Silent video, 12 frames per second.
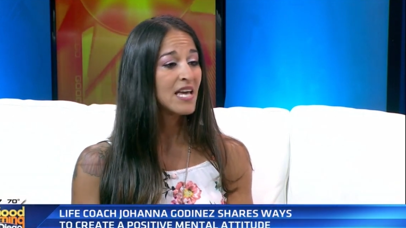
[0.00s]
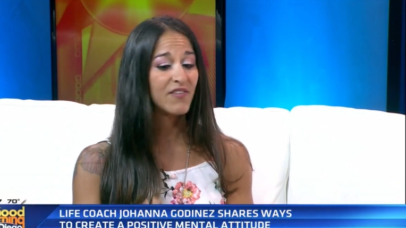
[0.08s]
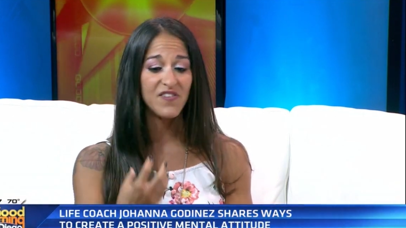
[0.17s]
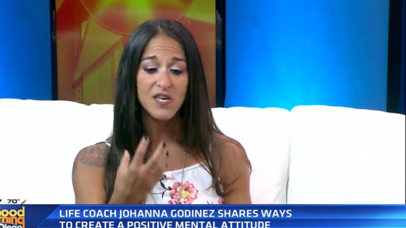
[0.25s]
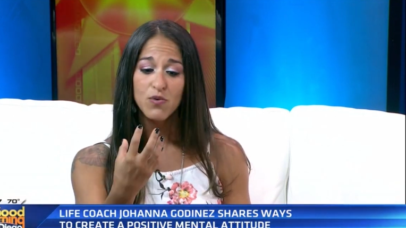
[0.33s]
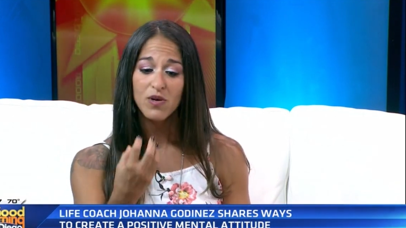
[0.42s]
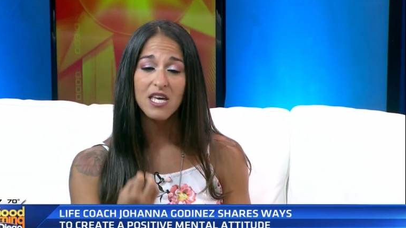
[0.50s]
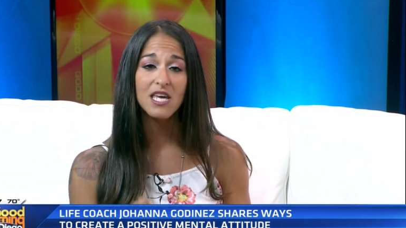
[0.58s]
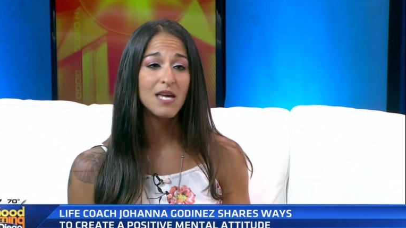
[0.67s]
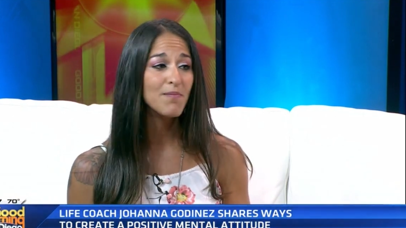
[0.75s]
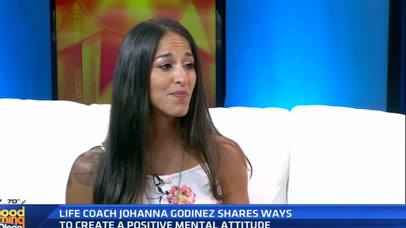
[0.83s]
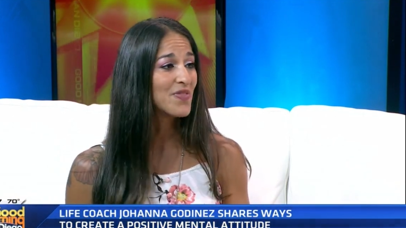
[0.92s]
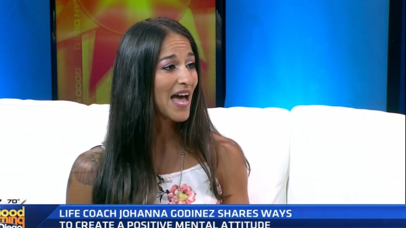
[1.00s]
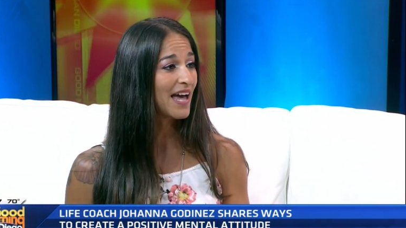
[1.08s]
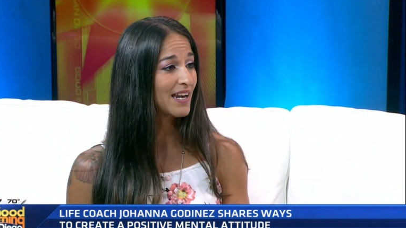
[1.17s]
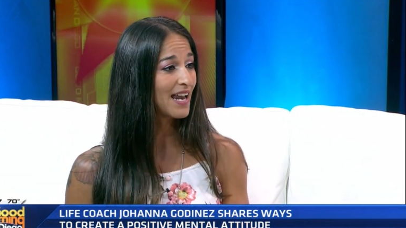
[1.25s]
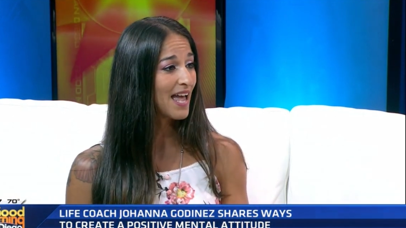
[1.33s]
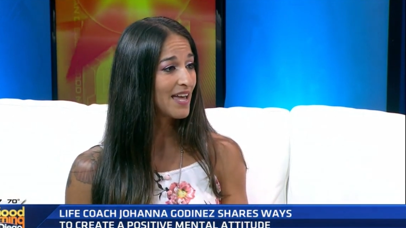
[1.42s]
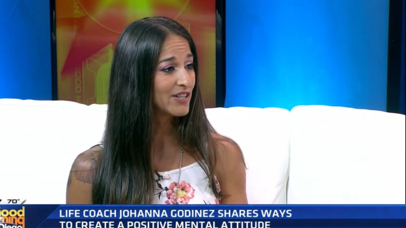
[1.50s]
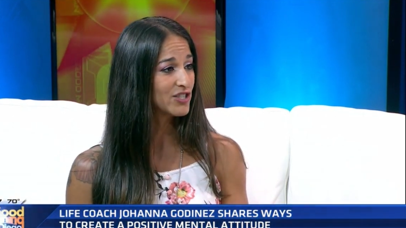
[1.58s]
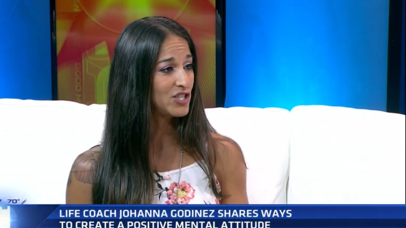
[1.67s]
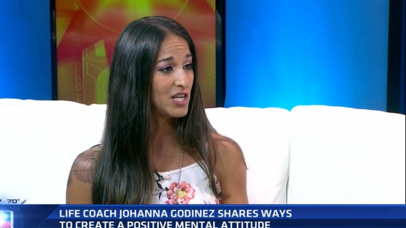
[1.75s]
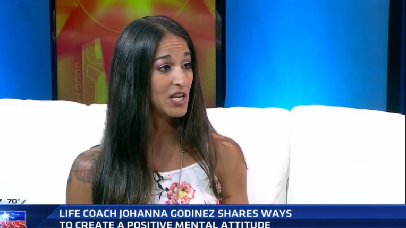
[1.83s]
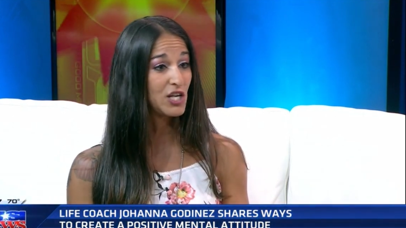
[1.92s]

if you keep that energy,